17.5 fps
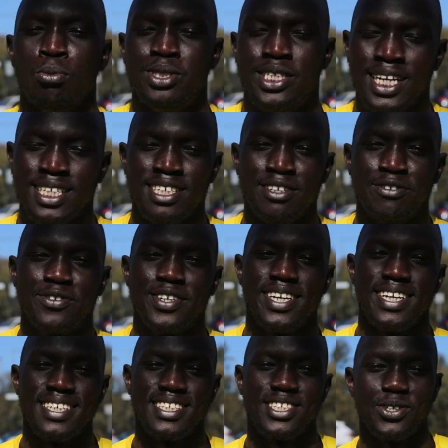objective
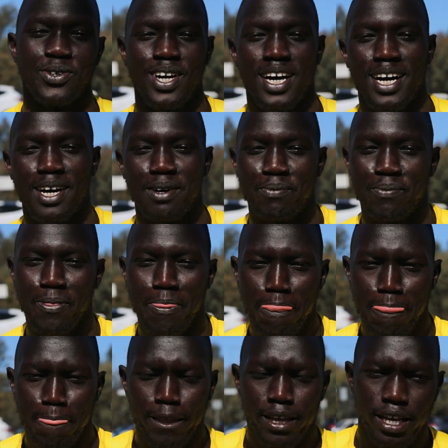is to um,
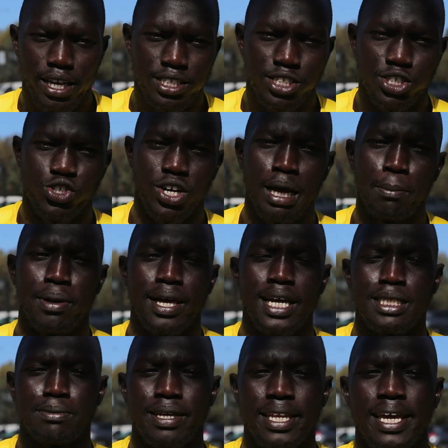is to try play
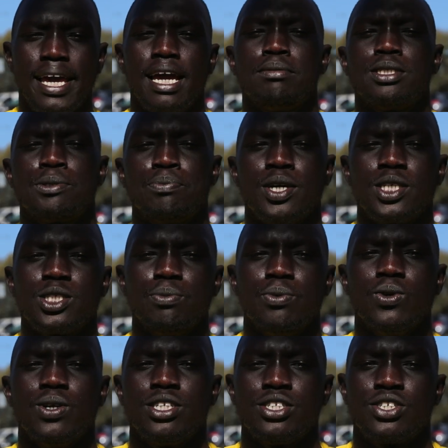as many games as
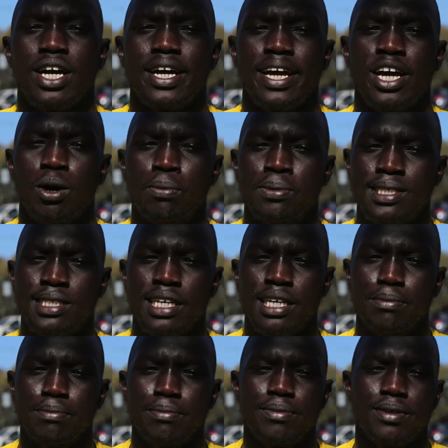possible and try to help the
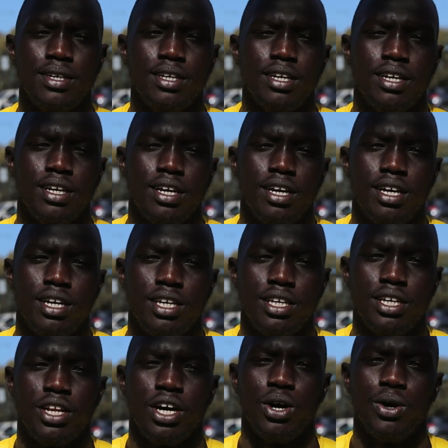team.
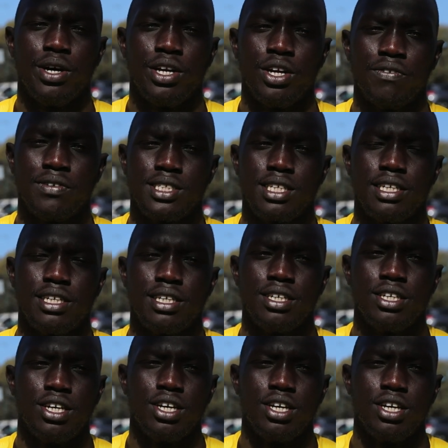You know, and obviously